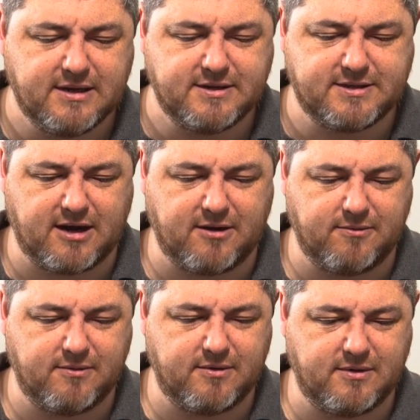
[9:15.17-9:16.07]

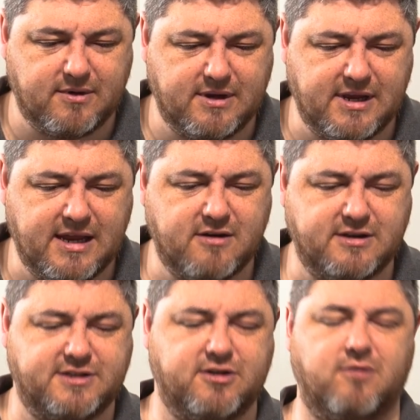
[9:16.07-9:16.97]
So here are
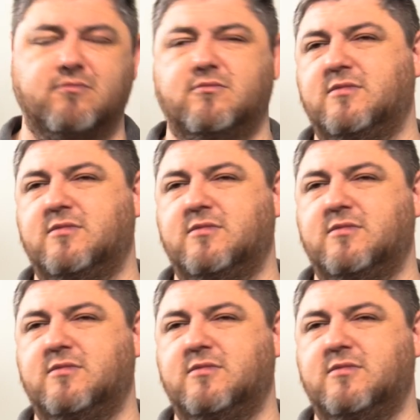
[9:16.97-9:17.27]
some